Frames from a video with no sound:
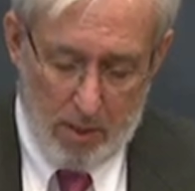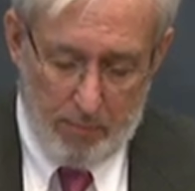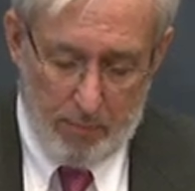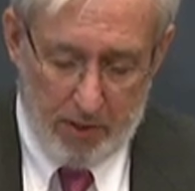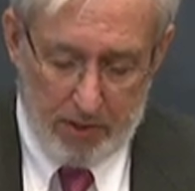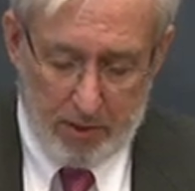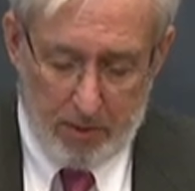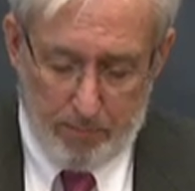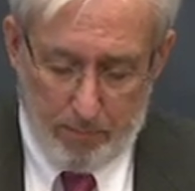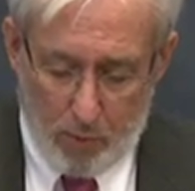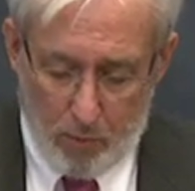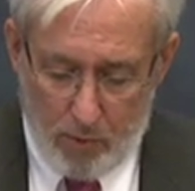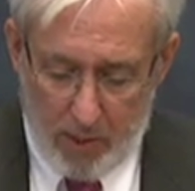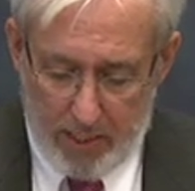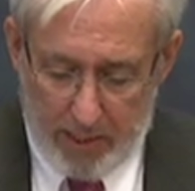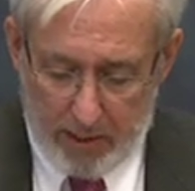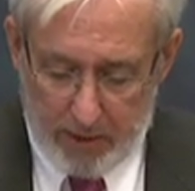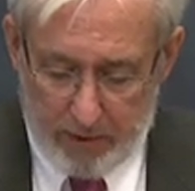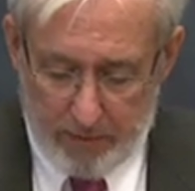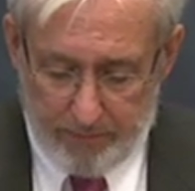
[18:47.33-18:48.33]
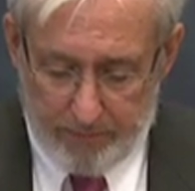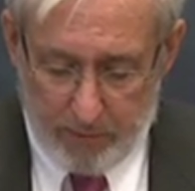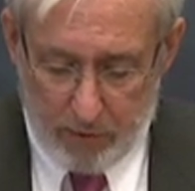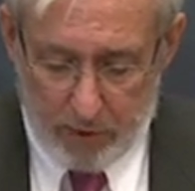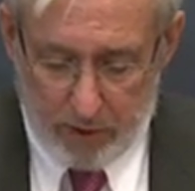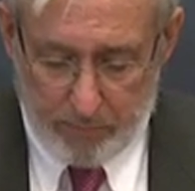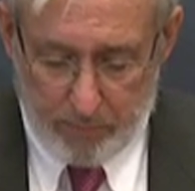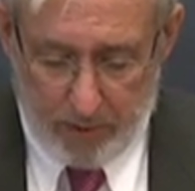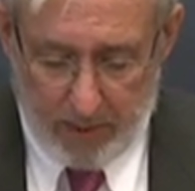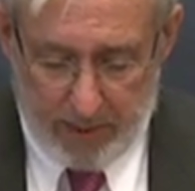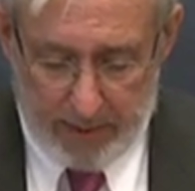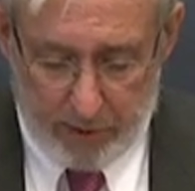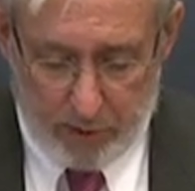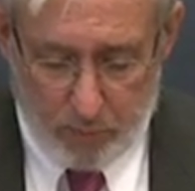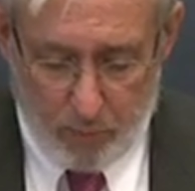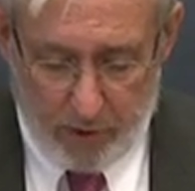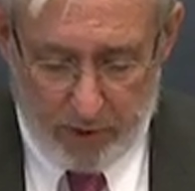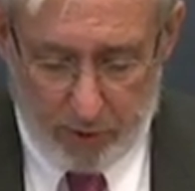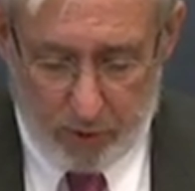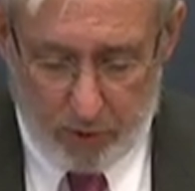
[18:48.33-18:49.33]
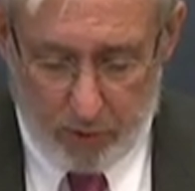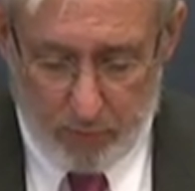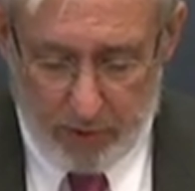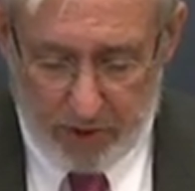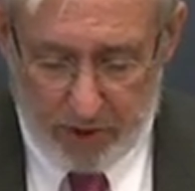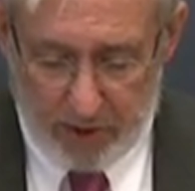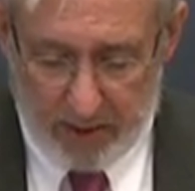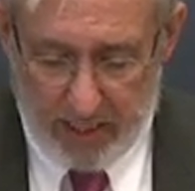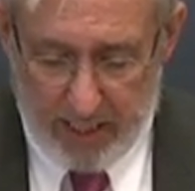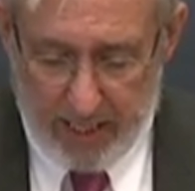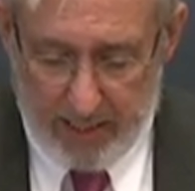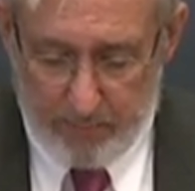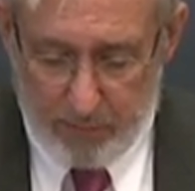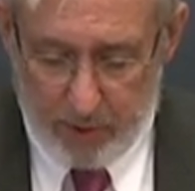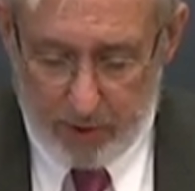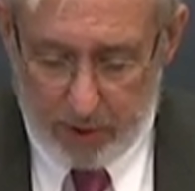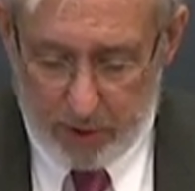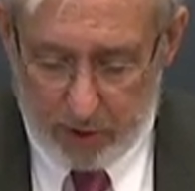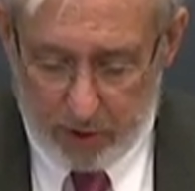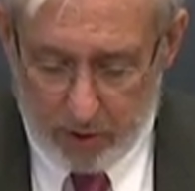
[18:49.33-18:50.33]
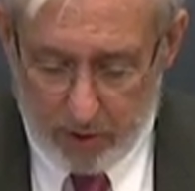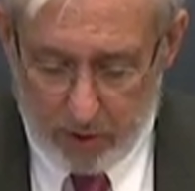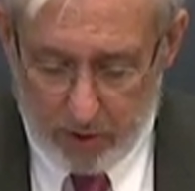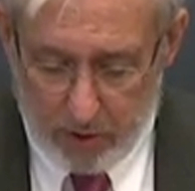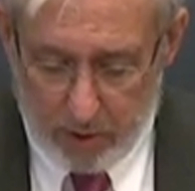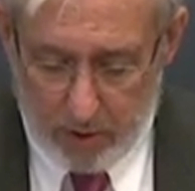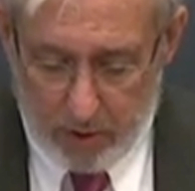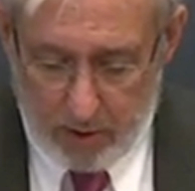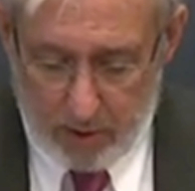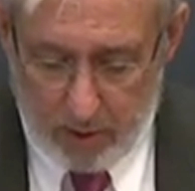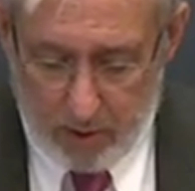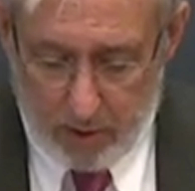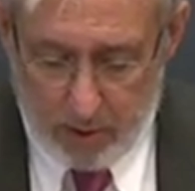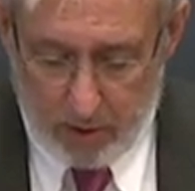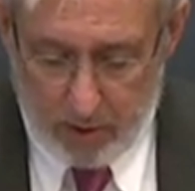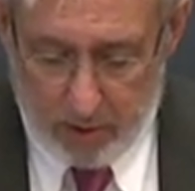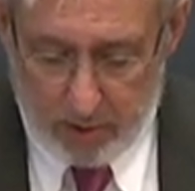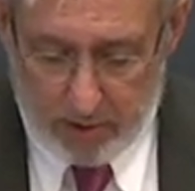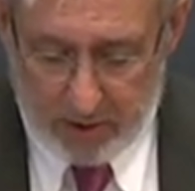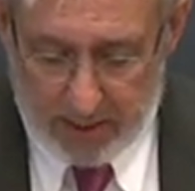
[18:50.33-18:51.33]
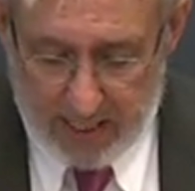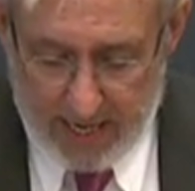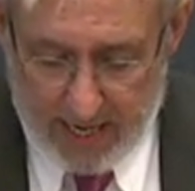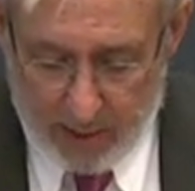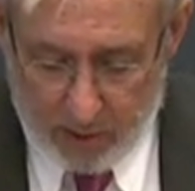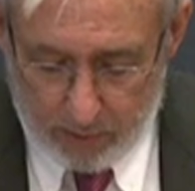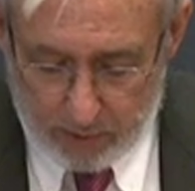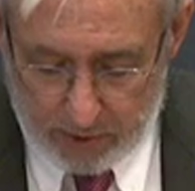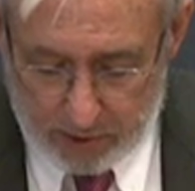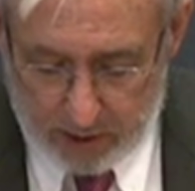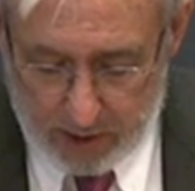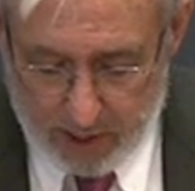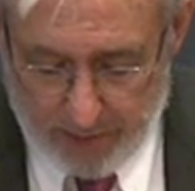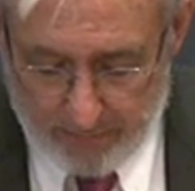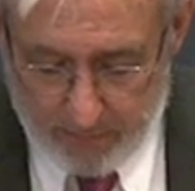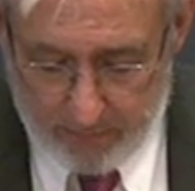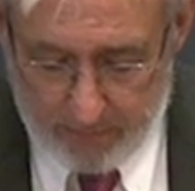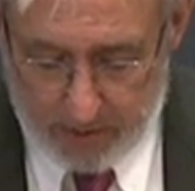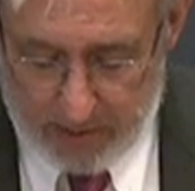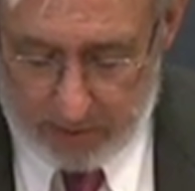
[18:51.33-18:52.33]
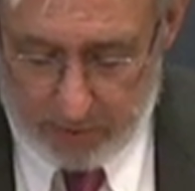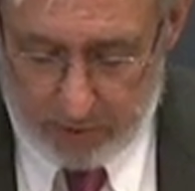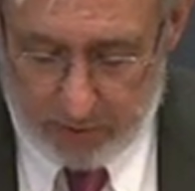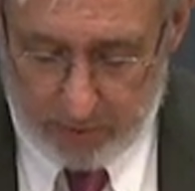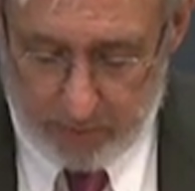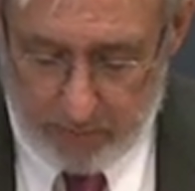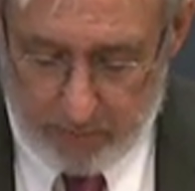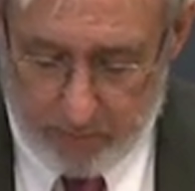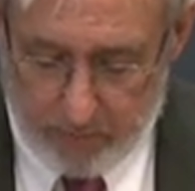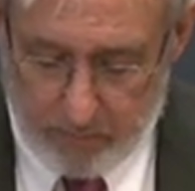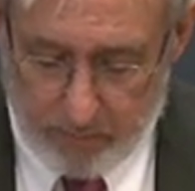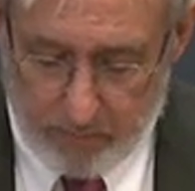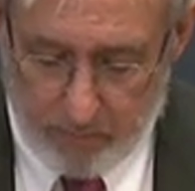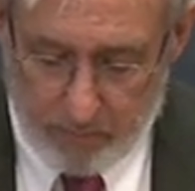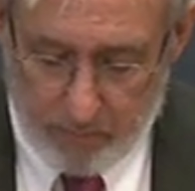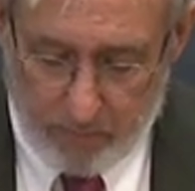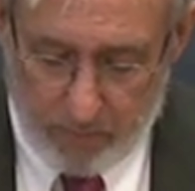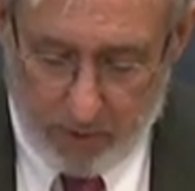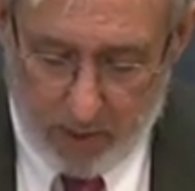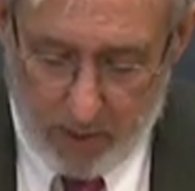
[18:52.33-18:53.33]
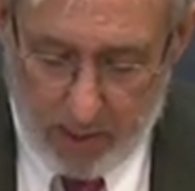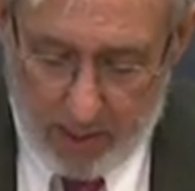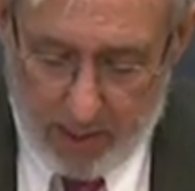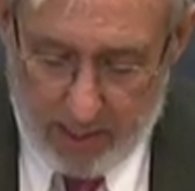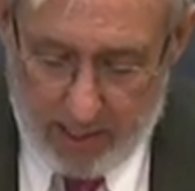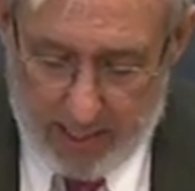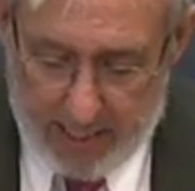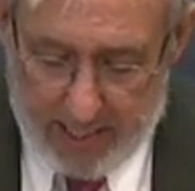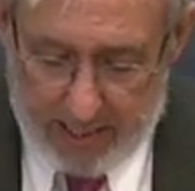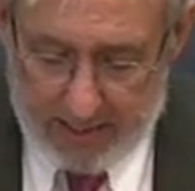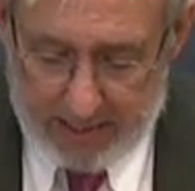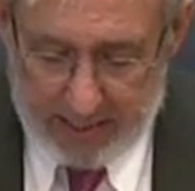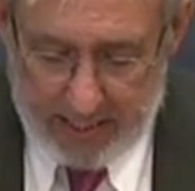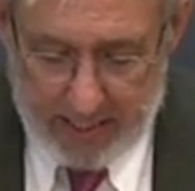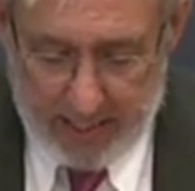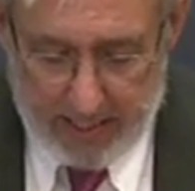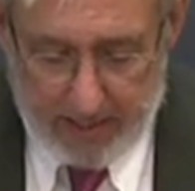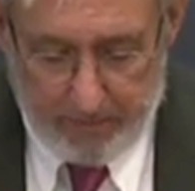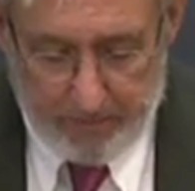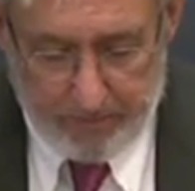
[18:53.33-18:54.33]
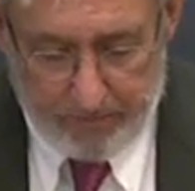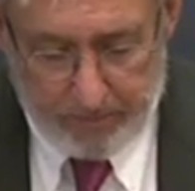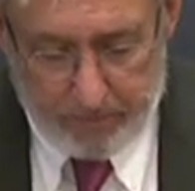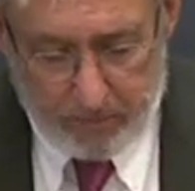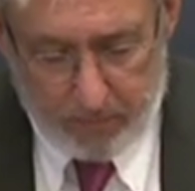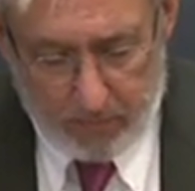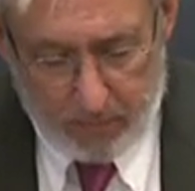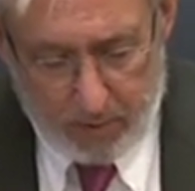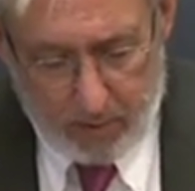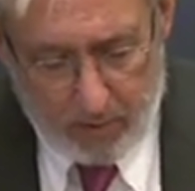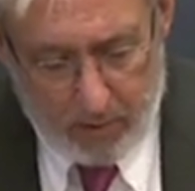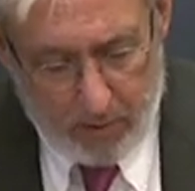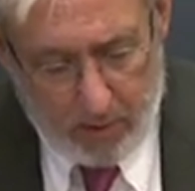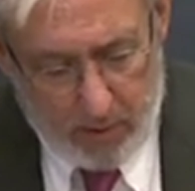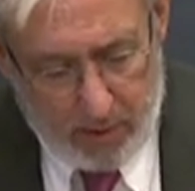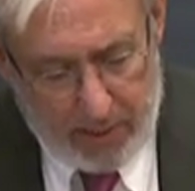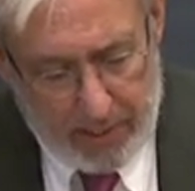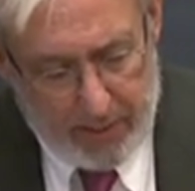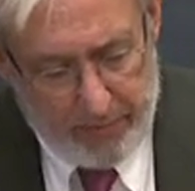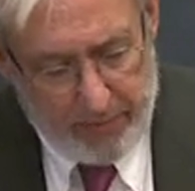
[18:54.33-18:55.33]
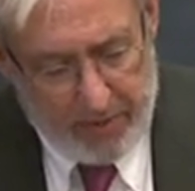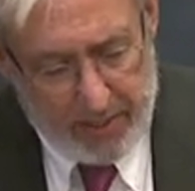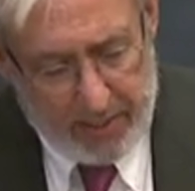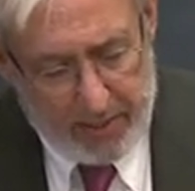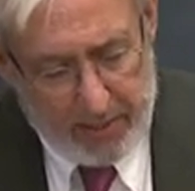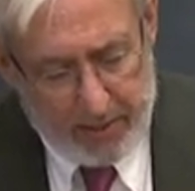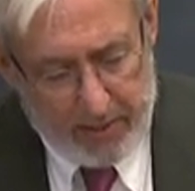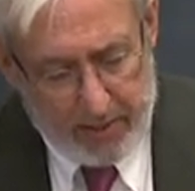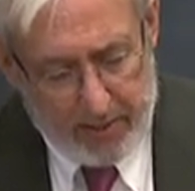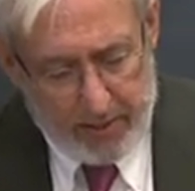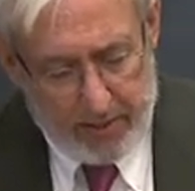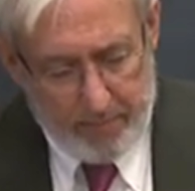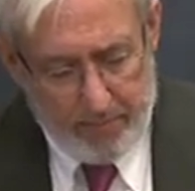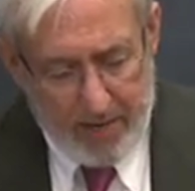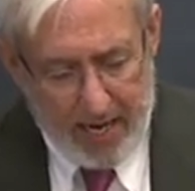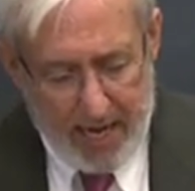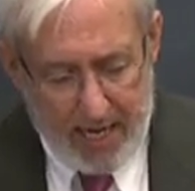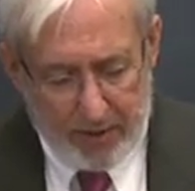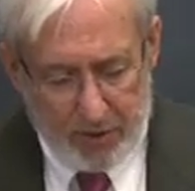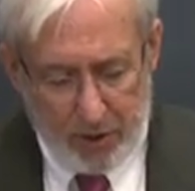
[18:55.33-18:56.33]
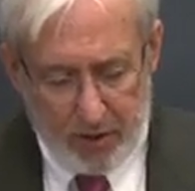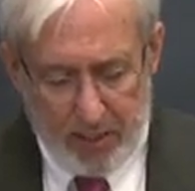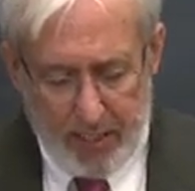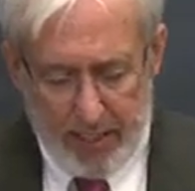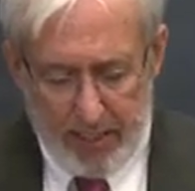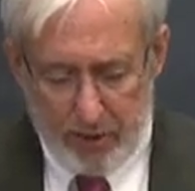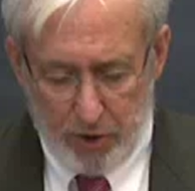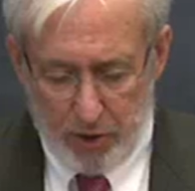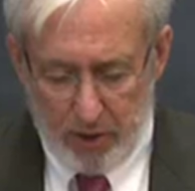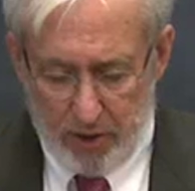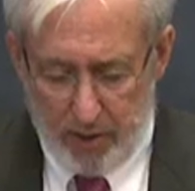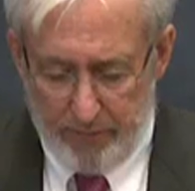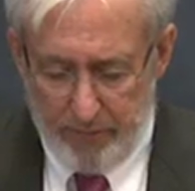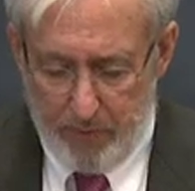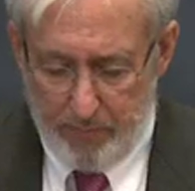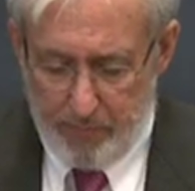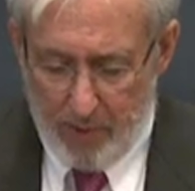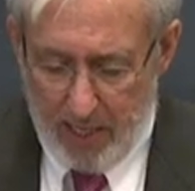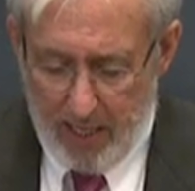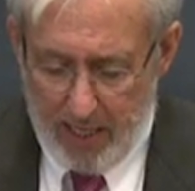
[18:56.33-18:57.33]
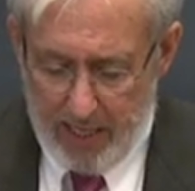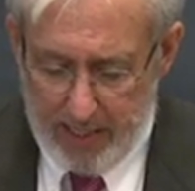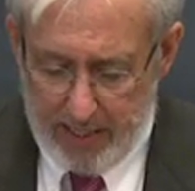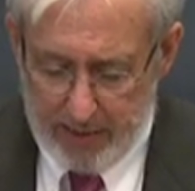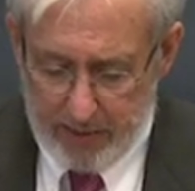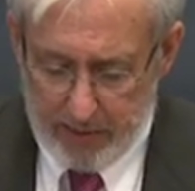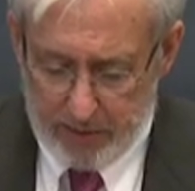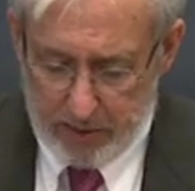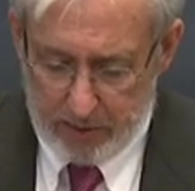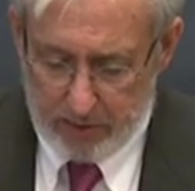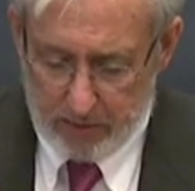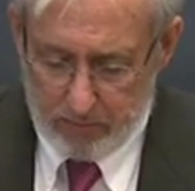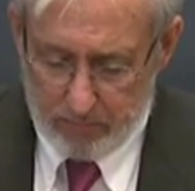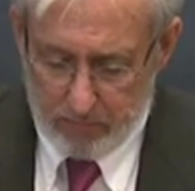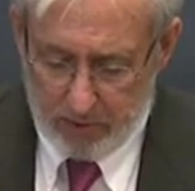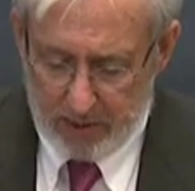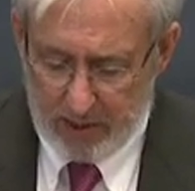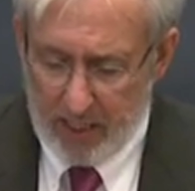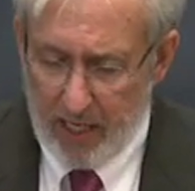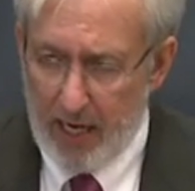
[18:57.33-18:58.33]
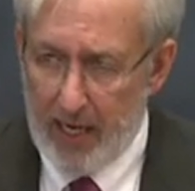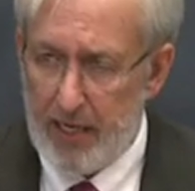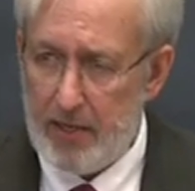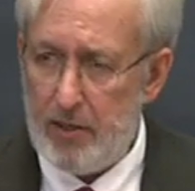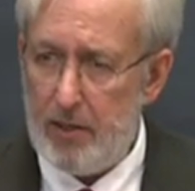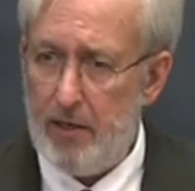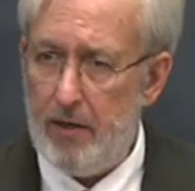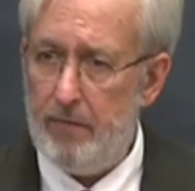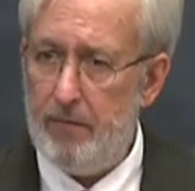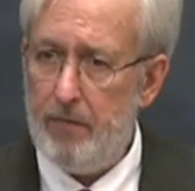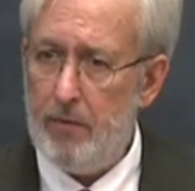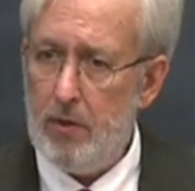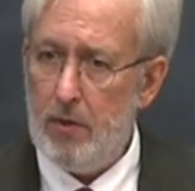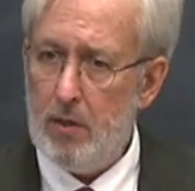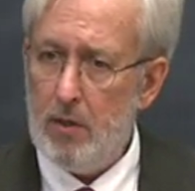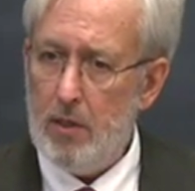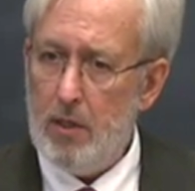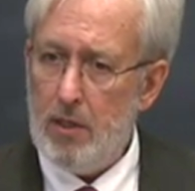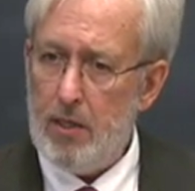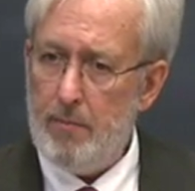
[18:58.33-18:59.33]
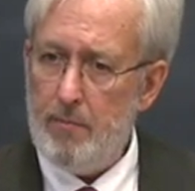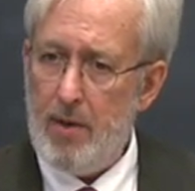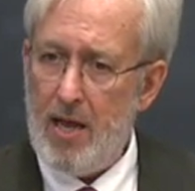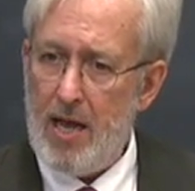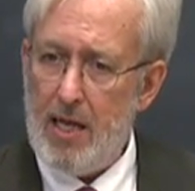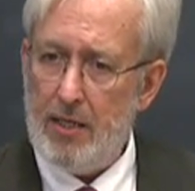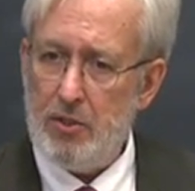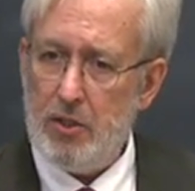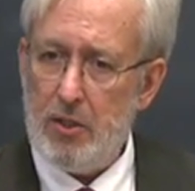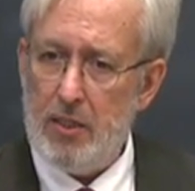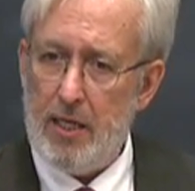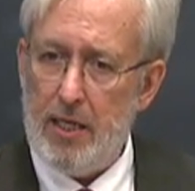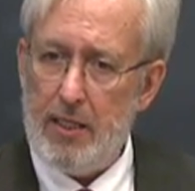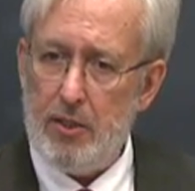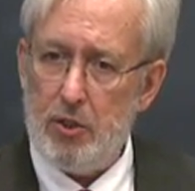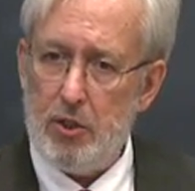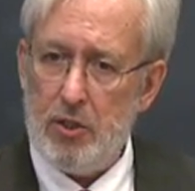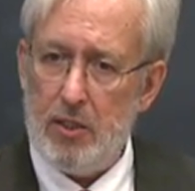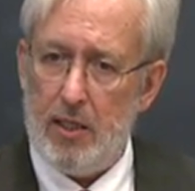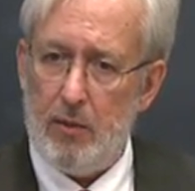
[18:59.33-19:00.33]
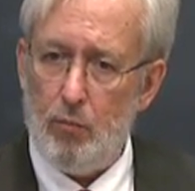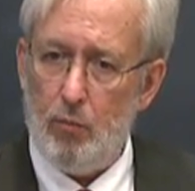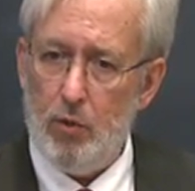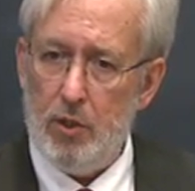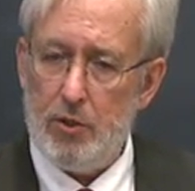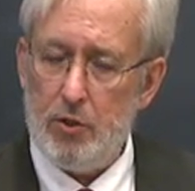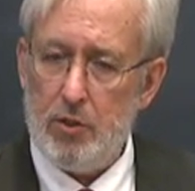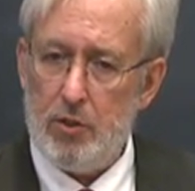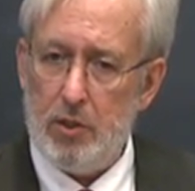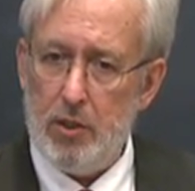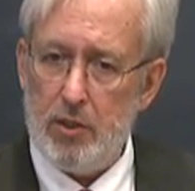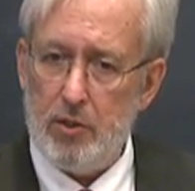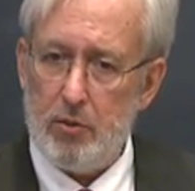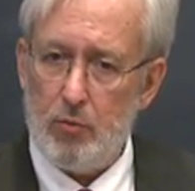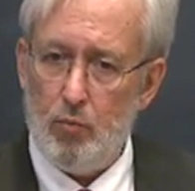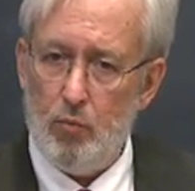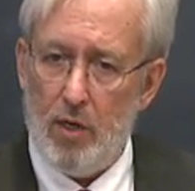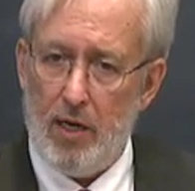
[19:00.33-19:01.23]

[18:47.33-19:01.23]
But the point in the first place was to establish sound government. And again, in the imagination of the pious, the kind of imagination at which this